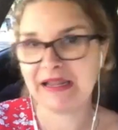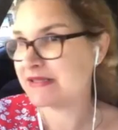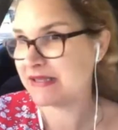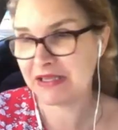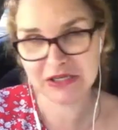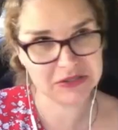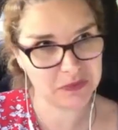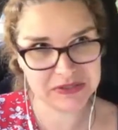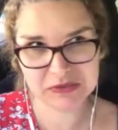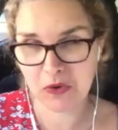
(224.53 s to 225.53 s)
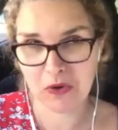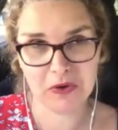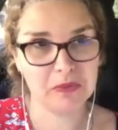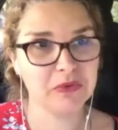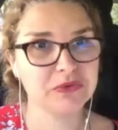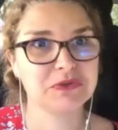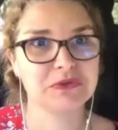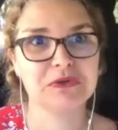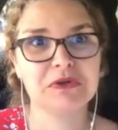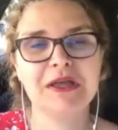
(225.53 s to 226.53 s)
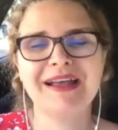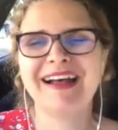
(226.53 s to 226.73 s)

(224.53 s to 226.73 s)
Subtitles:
His English was horrible too.